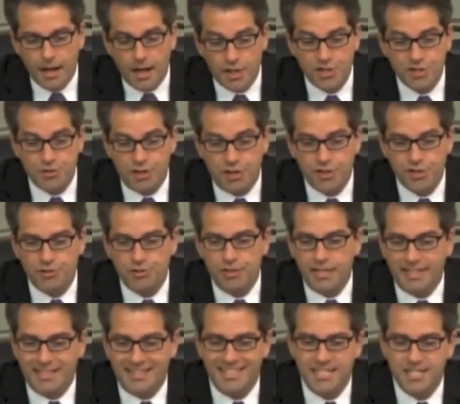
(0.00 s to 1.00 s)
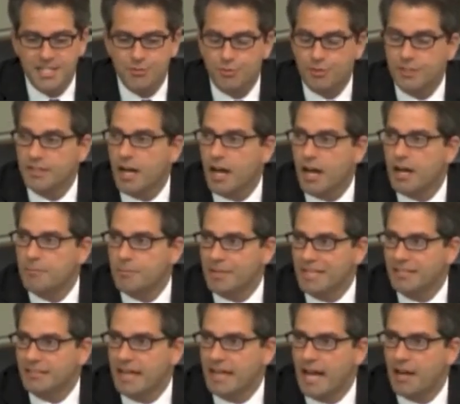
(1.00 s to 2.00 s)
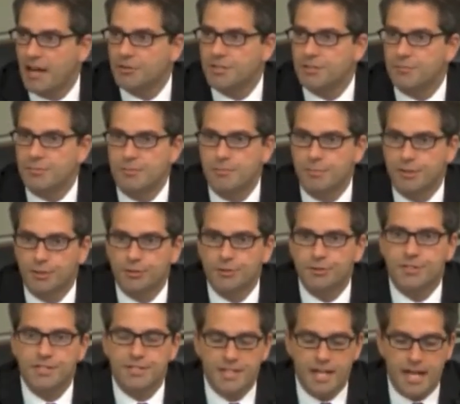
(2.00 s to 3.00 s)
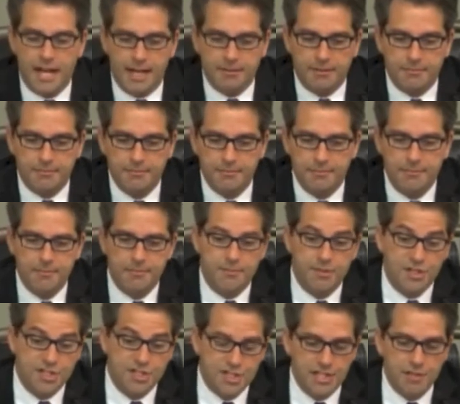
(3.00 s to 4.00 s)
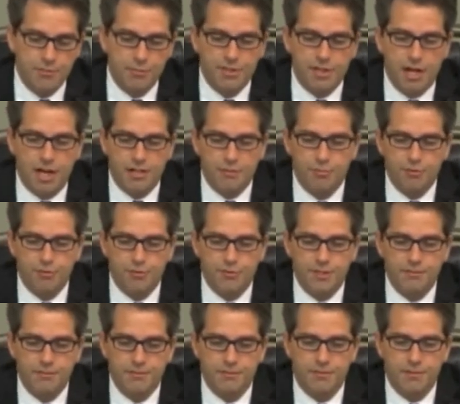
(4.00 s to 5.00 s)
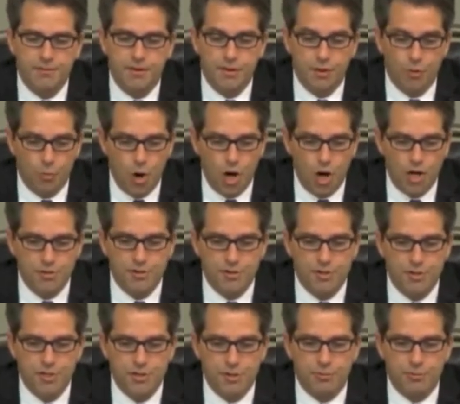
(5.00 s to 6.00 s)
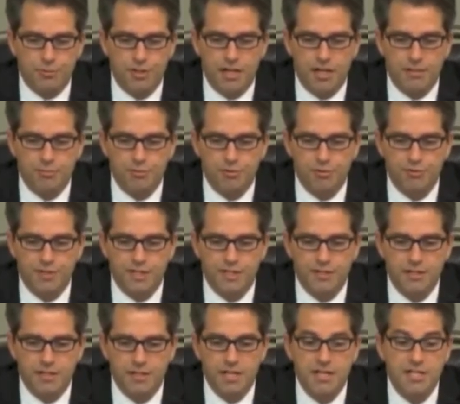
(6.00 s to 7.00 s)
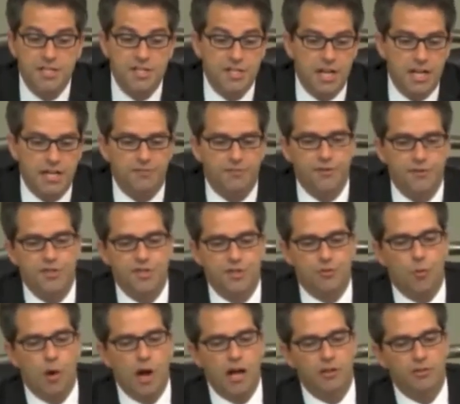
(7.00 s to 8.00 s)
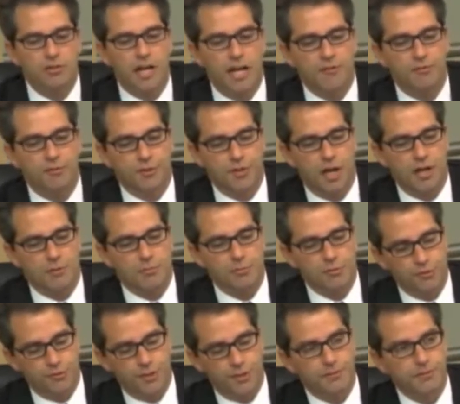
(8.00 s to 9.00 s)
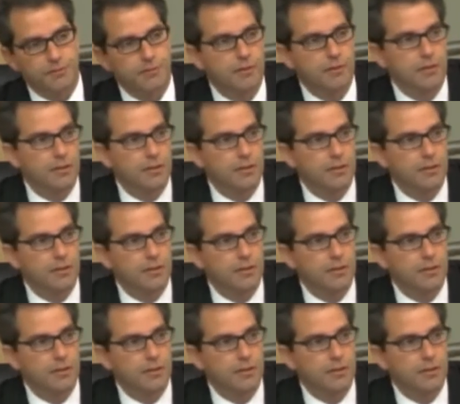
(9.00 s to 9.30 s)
A structure like this would not be allowed to be built today. The city would not approve it, the water district would not approve it, state fish and wildlife would not approve it.